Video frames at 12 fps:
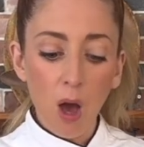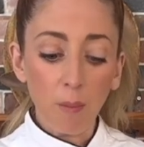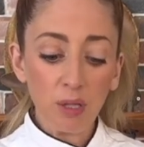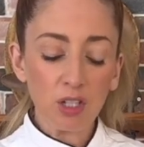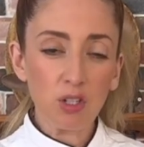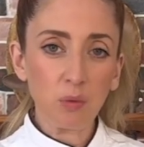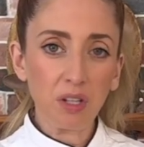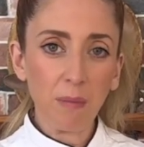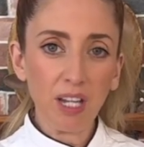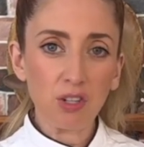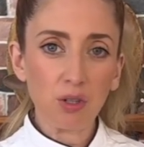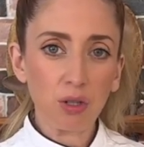but you do want to
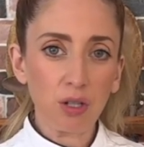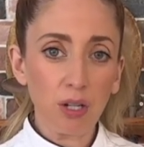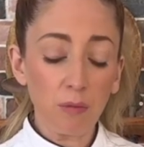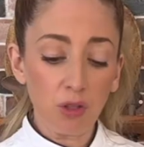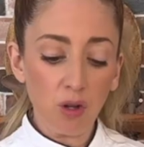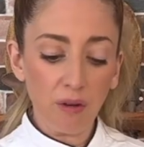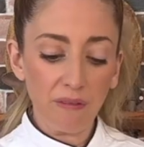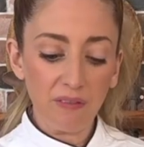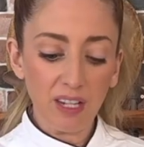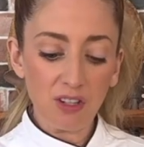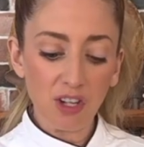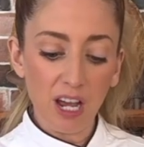make sure your
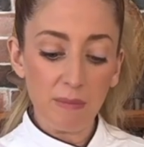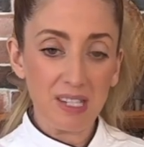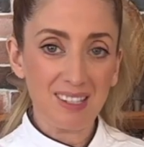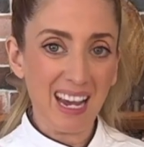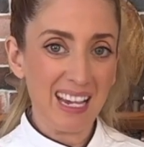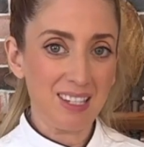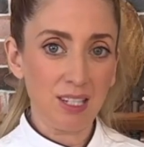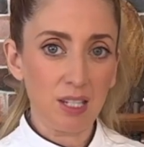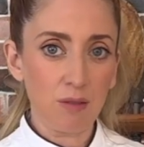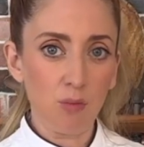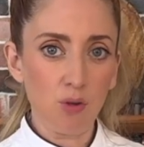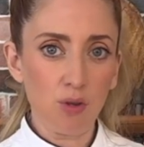fig jam is nice and
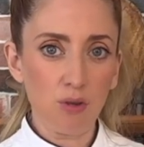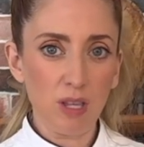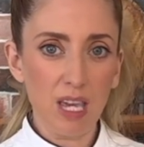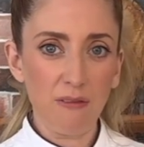smooth.